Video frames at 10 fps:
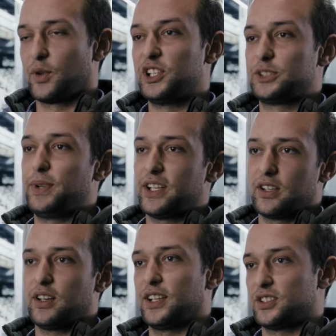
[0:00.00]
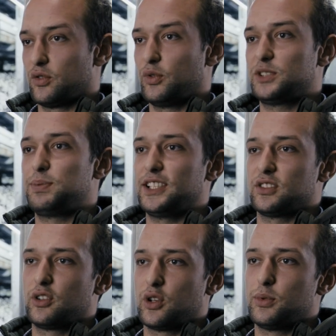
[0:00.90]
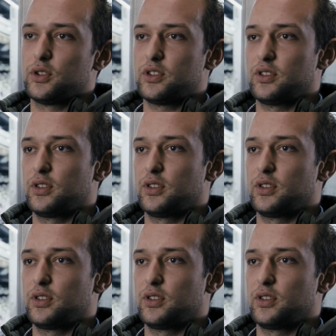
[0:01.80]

which picker is on which place on the robot,